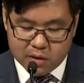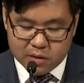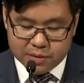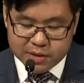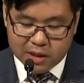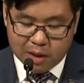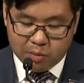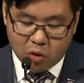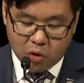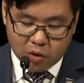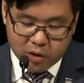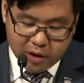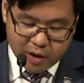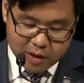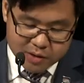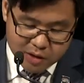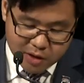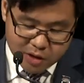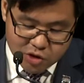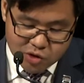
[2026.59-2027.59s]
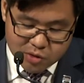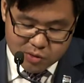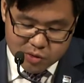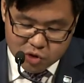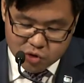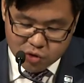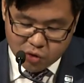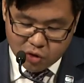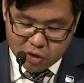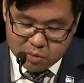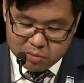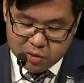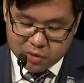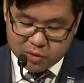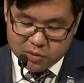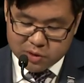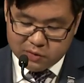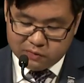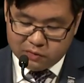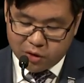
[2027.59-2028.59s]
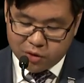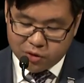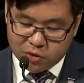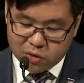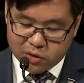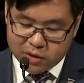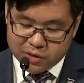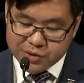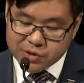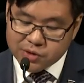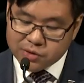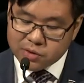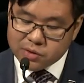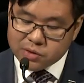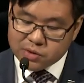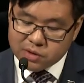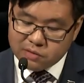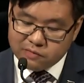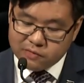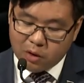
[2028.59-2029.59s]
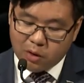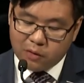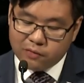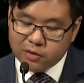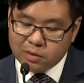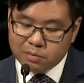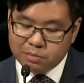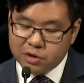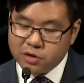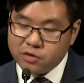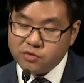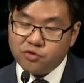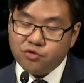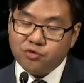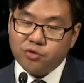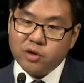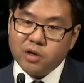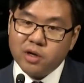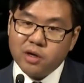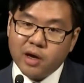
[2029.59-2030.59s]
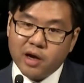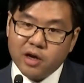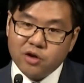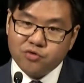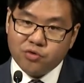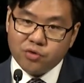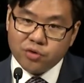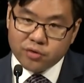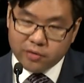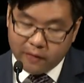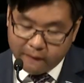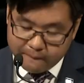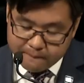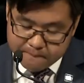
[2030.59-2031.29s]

Some organisations join because of local incidents involving bigotry and hatred.